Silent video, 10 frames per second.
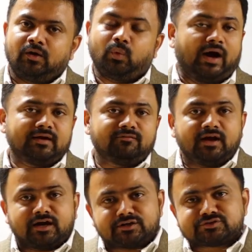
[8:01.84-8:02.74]
While
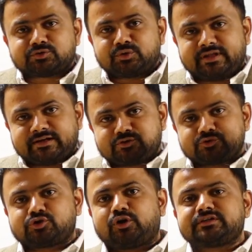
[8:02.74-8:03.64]
we understood that
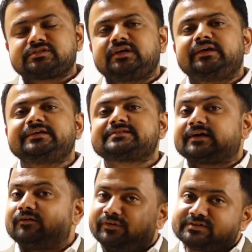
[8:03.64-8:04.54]
sociology is
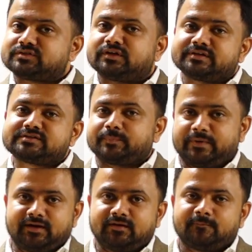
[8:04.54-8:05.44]
a Western
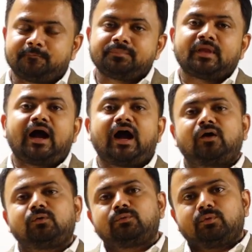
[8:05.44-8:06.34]
discipline,
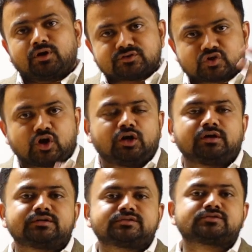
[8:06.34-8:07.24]
how
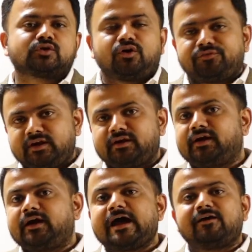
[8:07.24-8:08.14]
scholars of
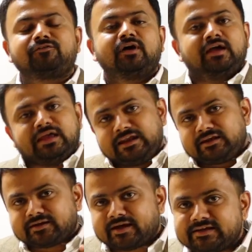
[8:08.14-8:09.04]
India have
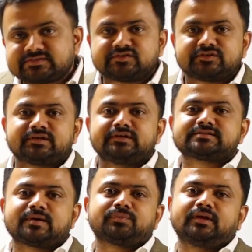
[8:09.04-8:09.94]
Indianized it is
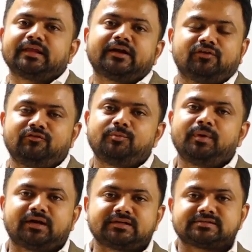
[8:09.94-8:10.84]
something that we will
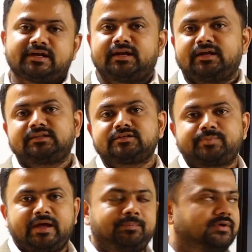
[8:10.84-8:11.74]
be understanding in this
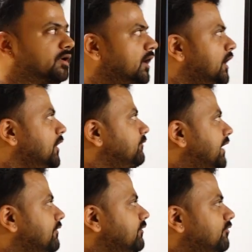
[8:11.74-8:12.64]
paper,
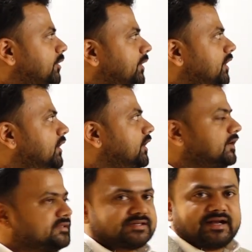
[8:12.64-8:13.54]
where we will be
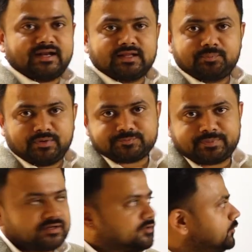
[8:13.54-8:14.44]
understanding the
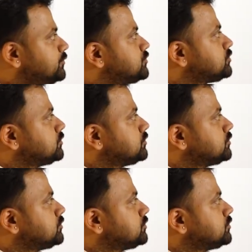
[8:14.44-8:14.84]
perspectives